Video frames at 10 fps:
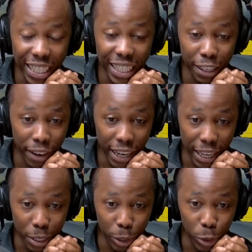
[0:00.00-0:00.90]
This mm-hmm. is in the
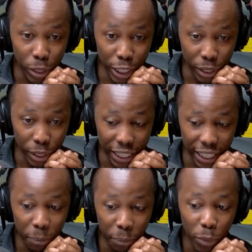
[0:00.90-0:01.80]
Finance Bill
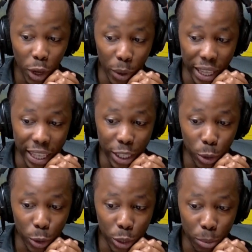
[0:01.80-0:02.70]
2023. Yeah. All right.
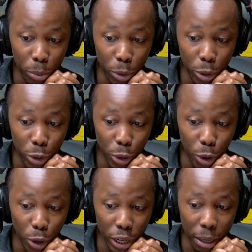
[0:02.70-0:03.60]
There's also the
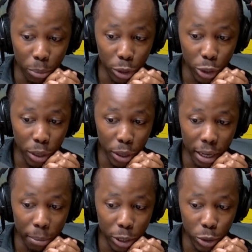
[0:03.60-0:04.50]
proposal on uh, petro-
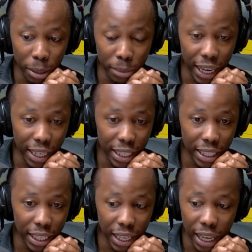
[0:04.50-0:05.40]
uh, petroleum
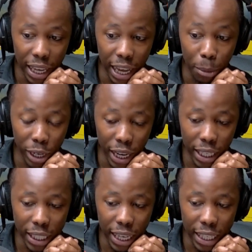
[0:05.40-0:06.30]
tax. Yeah. Uh,
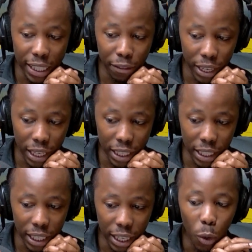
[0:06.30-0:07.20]
products that is the VAT.
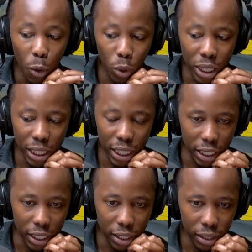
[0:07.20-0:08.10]
Yeah. What's in
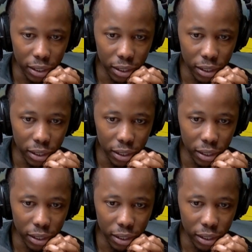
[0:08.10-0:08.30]
it?